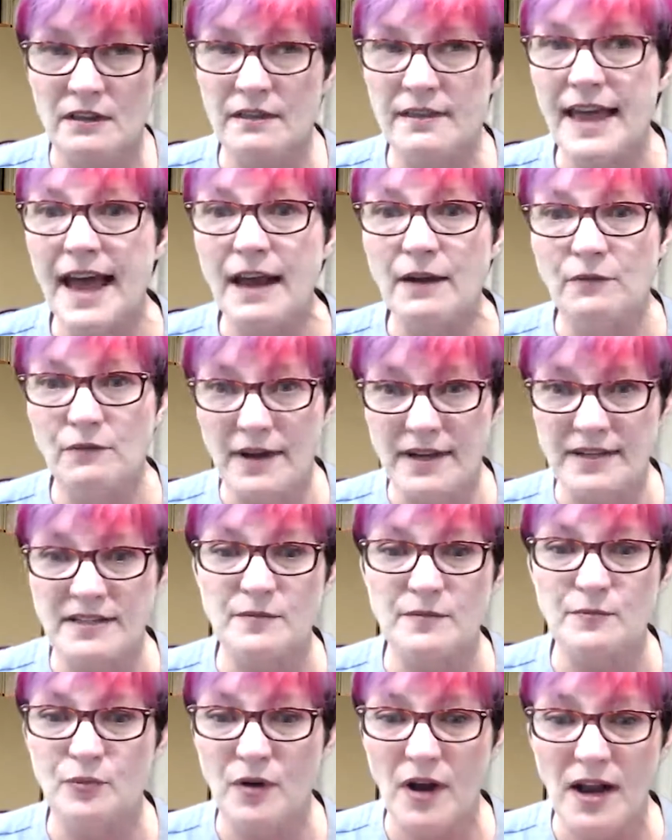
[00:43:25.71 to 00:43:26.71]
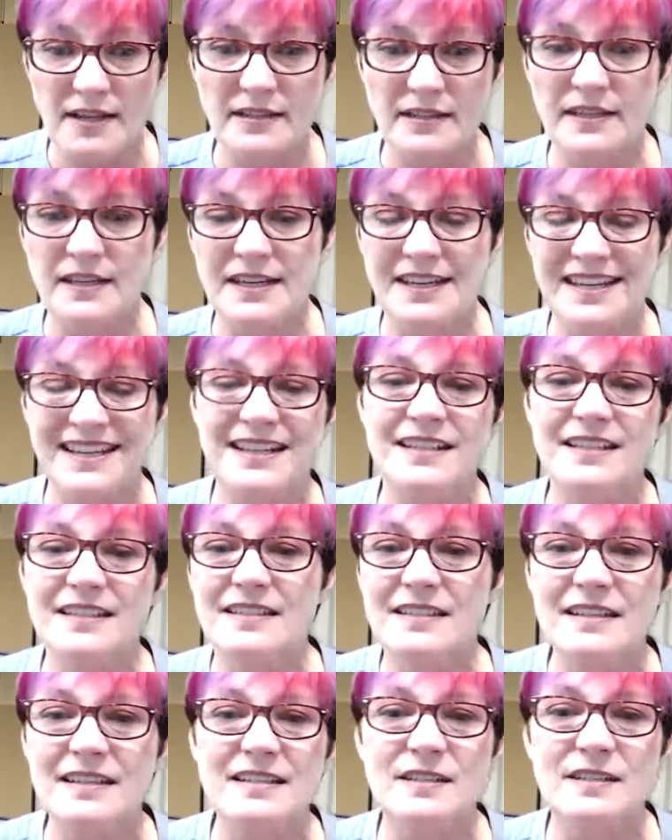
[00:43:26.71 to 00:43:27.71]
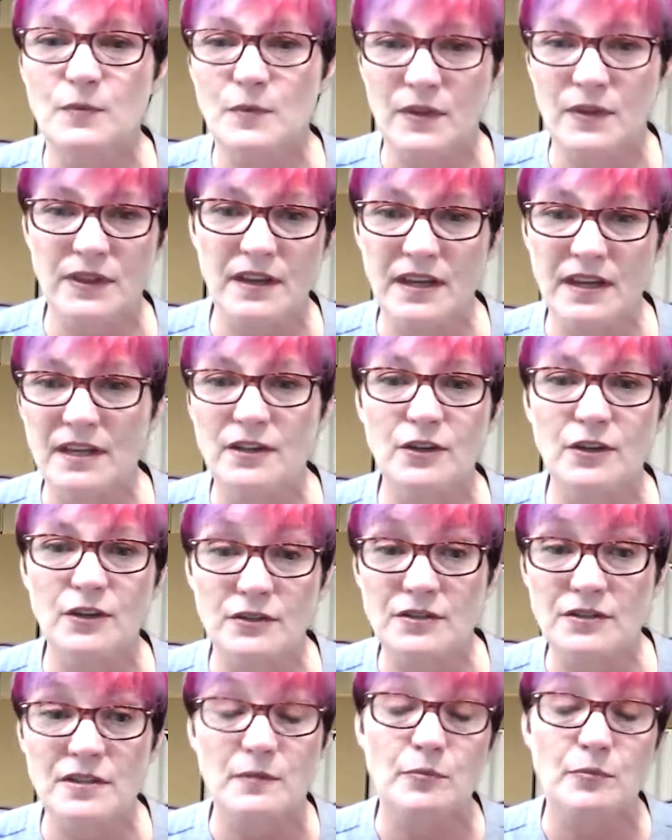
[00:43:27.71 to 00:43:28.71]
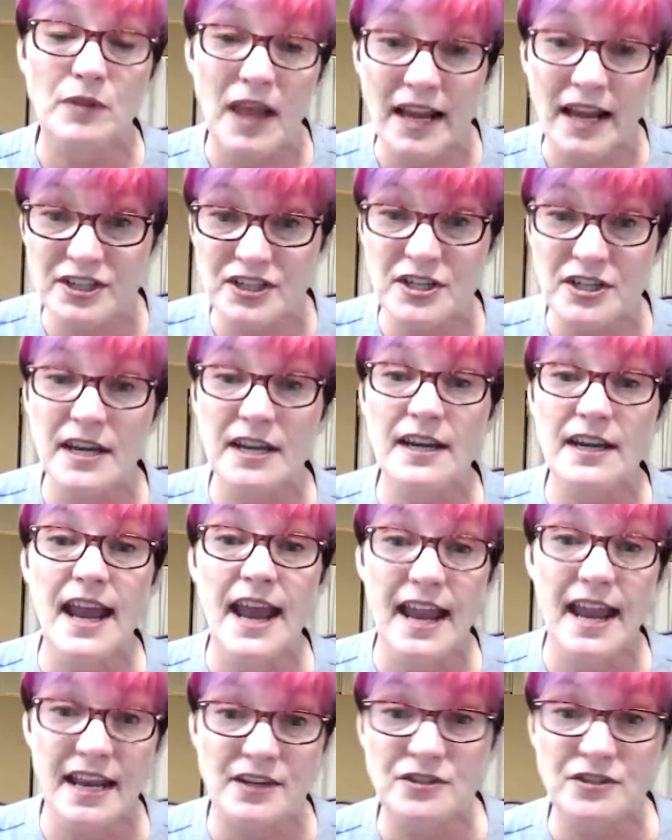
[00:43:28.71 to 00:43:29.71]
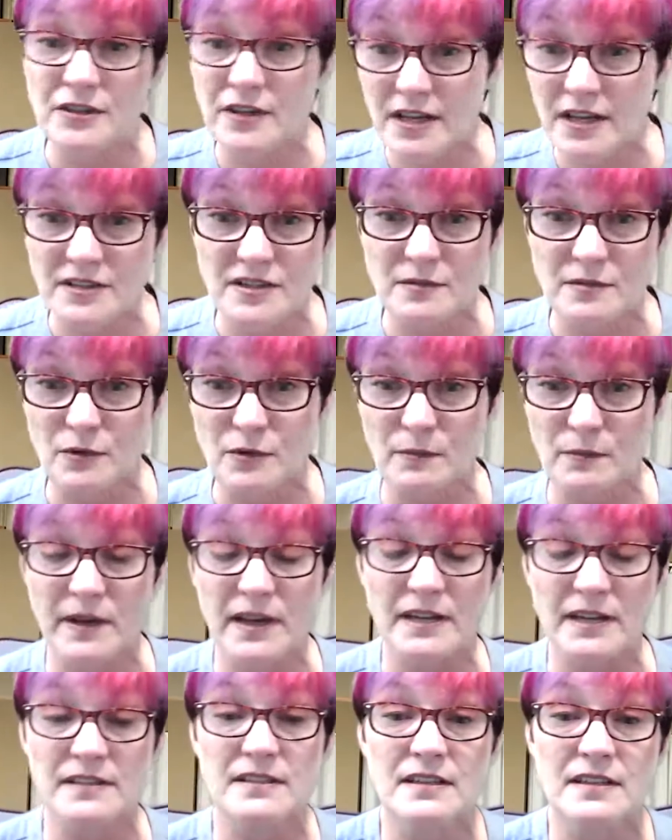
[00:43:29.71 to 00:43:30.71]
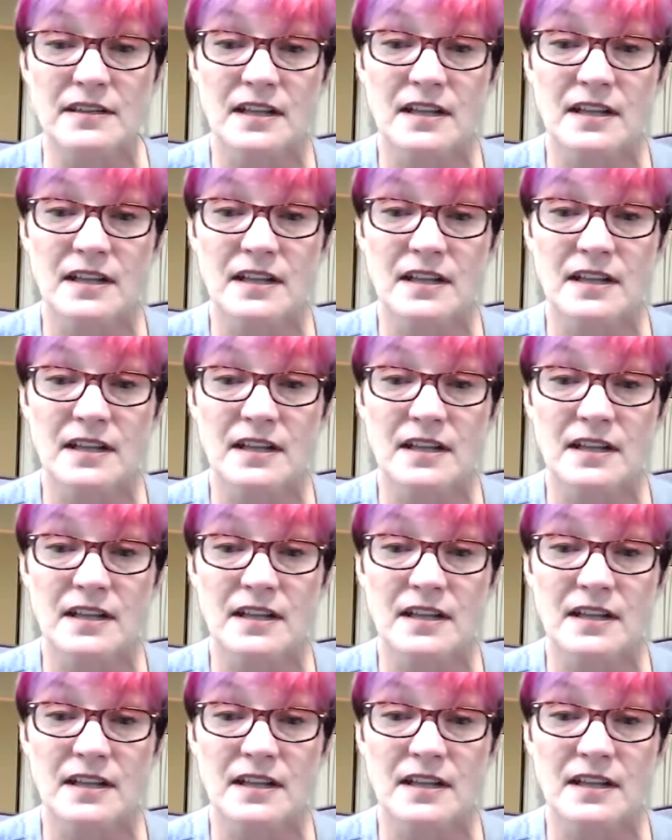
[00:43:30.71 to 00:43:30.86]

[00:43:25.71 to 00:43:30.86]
that reciprocity exists within your supply chain and your customer base.